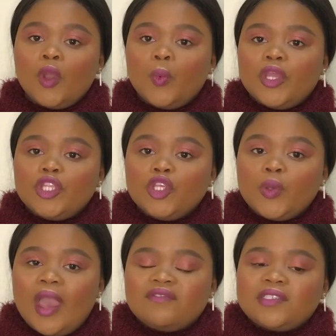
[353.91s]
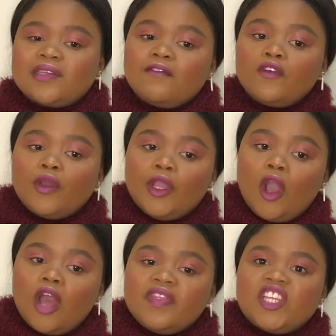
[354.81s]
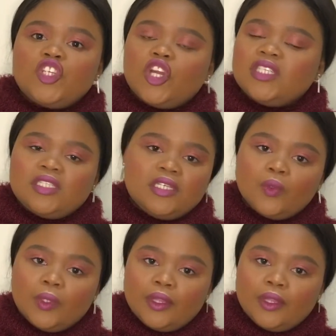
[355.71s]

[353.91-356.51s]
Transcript: when you have stuff going on that you're not dealing with.